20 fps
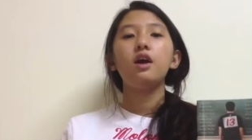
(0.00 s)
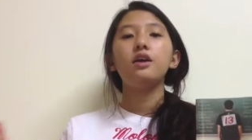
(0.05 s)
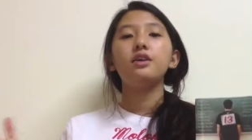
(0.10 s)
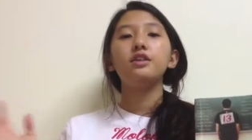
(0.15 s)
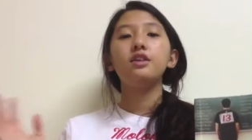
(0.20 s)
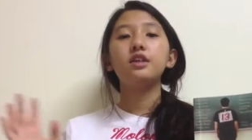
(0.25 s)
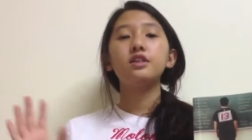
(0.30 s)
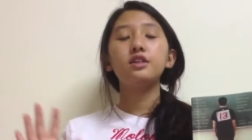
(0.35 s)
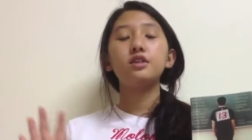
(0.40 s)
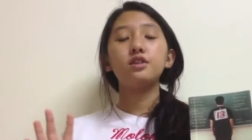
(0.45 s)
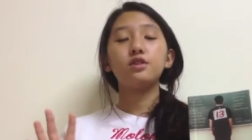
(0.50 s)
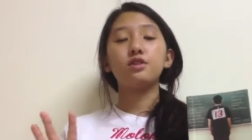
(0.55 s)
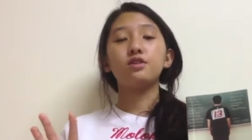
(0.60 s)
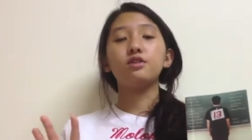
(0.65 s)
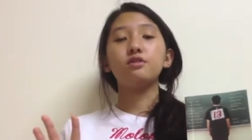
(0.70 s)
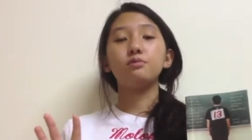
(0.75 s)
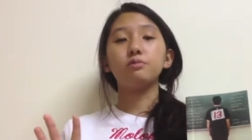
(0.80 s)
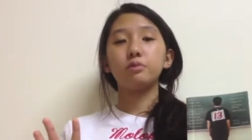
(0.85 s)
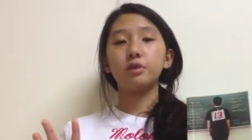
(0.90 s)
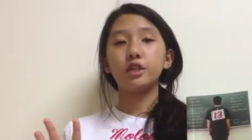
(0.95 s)
This is
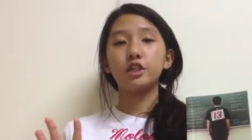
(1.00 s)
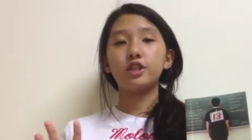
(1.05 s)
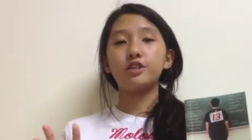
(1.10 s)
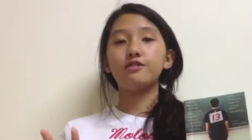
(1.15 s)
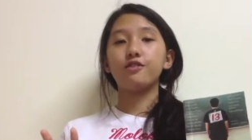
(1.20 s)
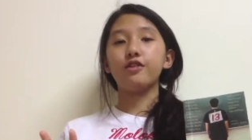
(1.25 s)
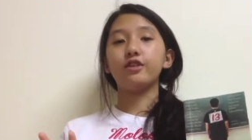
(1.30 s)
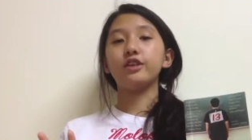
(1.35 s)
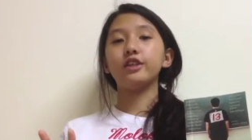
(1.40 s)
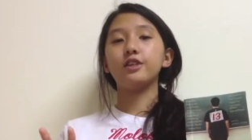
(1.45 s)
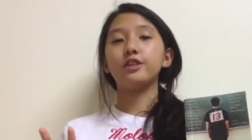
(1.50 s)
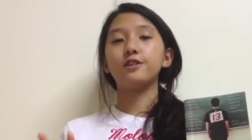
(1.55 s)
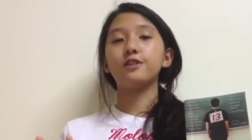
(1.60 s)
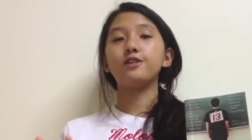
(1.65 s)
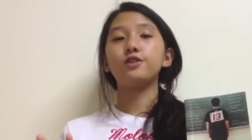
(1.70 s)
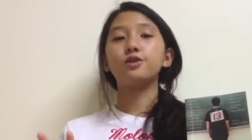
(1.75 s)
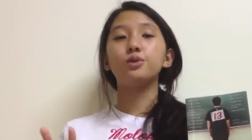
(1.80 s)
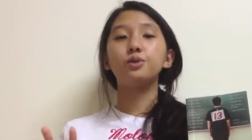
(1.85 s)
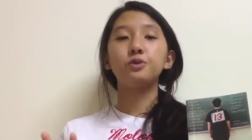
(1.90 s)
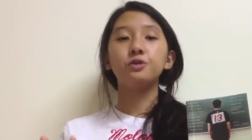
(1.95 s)
too much for his
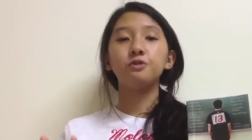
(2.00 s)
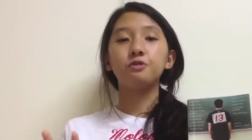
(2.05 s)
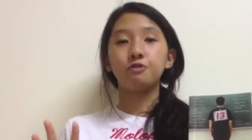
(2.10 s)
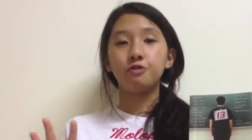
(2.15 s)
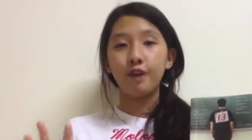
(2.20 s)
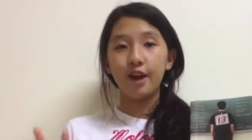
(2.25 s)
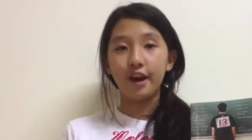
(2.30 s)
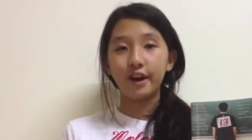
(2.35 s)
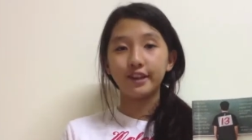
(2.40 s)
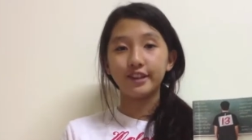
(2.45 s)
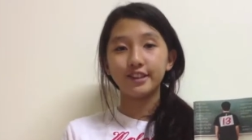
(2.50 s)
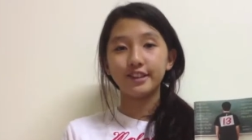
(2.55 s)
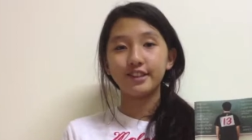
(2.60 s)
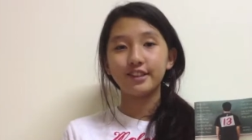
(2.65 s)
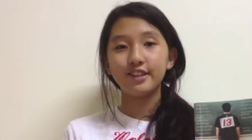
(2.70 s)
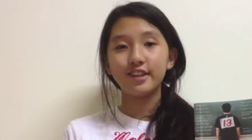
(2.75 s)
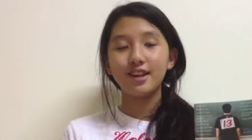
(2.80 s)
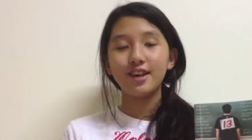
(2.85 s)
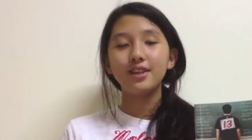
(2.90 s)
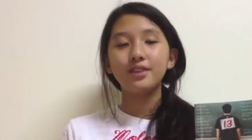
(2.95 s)
cool friends.
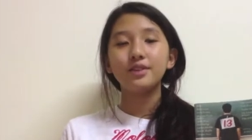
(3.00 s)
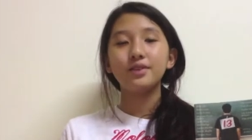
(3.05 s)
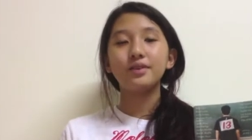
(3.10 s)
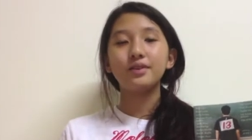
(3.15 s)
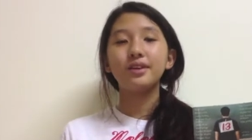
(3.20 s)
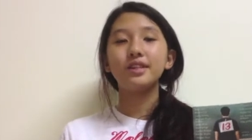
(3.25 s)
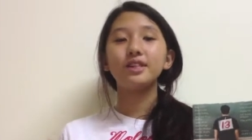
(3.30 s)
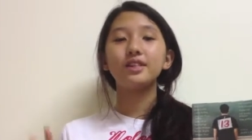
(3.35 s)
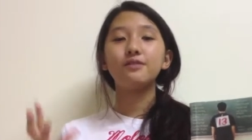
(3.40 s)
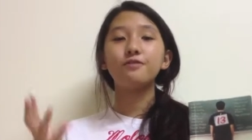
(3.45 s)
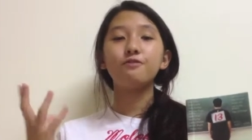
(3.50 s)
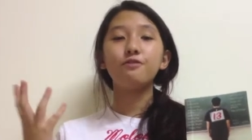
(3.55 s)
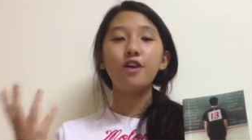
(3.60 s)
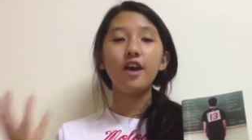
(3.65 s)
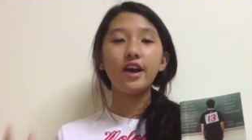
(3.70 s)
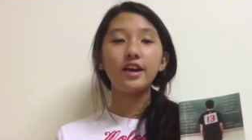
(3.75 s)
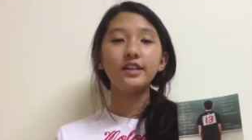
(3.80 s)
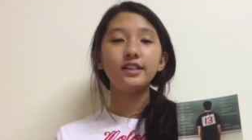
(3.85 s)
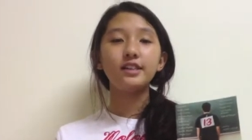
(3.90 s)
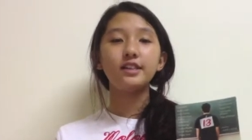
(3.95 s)
So his
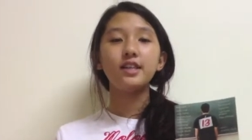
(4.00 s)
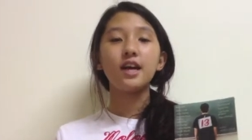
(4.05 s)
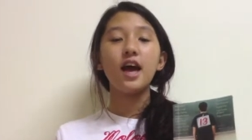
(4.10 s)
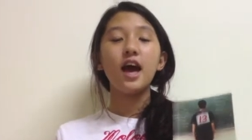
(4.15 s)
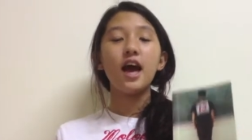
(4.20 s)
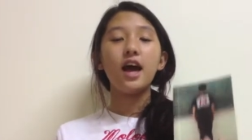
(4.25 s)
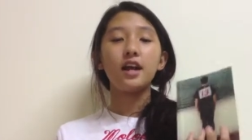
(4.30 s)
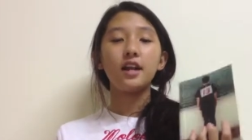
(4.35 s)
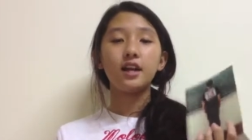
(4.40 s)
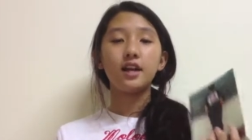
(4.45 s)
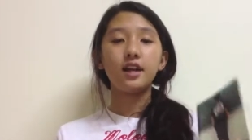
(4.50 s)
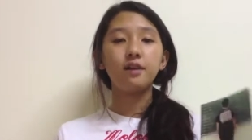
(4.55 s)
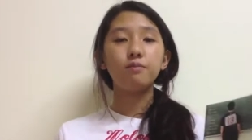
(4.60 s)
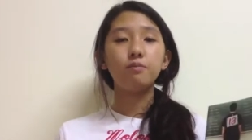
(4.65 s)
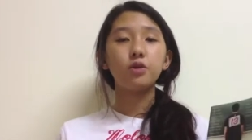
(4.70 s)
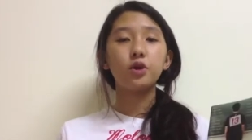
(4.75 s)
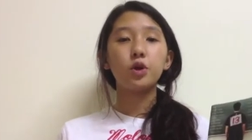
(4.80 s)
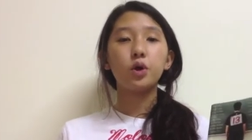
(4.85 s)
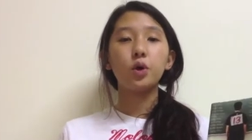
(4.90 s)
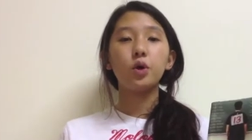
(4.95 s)
friends and
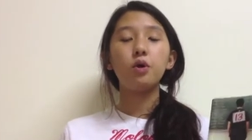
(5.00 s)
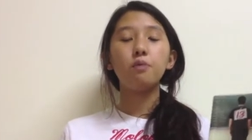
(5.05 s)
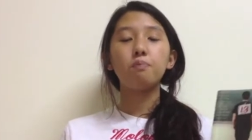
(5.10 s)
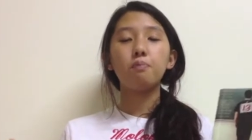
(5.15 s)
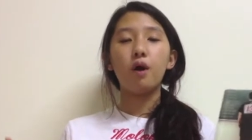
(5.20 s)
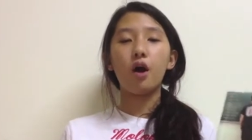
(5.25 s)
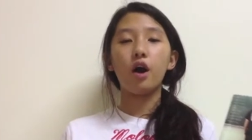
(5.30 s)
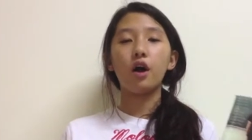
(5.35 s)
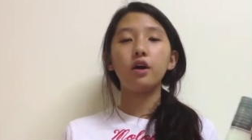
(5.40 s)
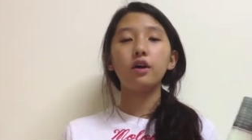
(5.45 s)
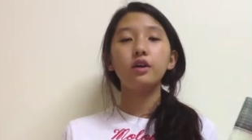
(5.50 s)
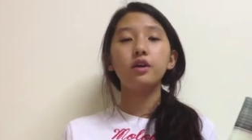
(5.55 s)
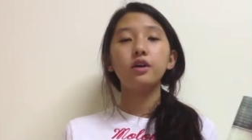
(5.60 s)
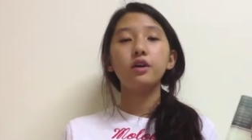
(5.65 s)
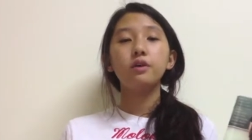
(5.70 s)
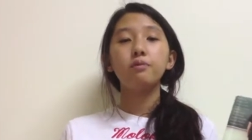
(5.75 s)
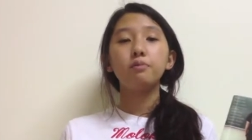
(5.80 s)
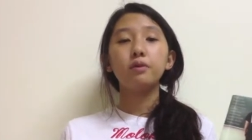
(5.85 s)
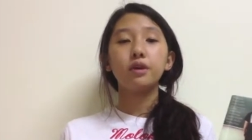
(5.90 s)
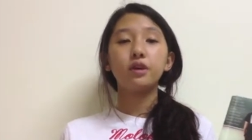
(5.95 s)
him grow apart
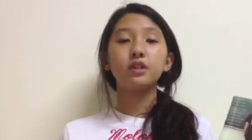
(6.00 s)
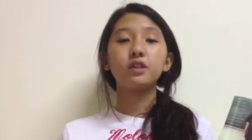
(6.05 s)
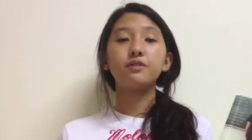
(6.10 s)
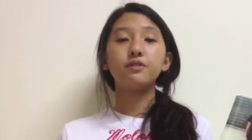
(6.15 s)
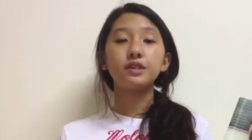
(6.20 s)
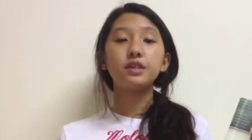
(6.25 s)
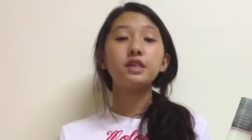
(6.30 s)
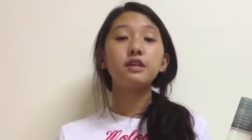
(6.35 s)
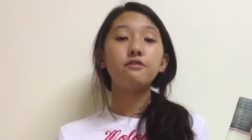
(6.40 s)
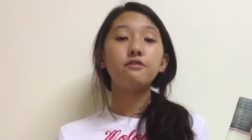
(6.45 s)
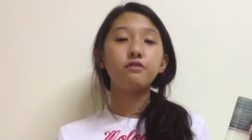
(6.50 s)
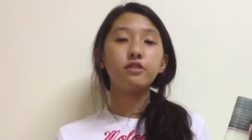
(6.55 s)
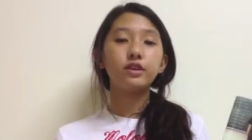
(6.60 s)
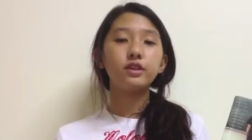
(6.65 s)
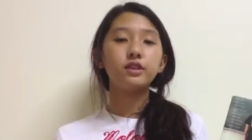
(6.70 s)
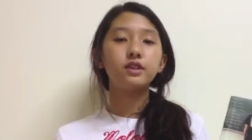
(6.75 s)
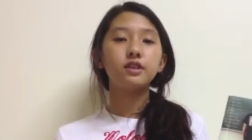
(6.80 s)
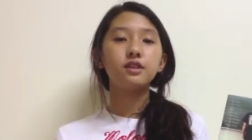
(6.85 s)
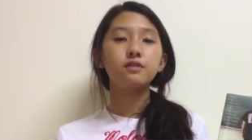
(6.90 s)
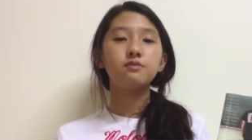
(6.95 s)
because of his
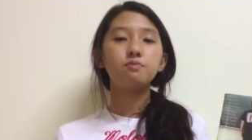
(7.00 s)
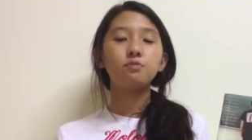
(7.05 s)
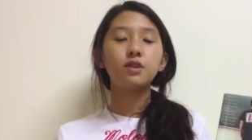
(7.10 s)
difference.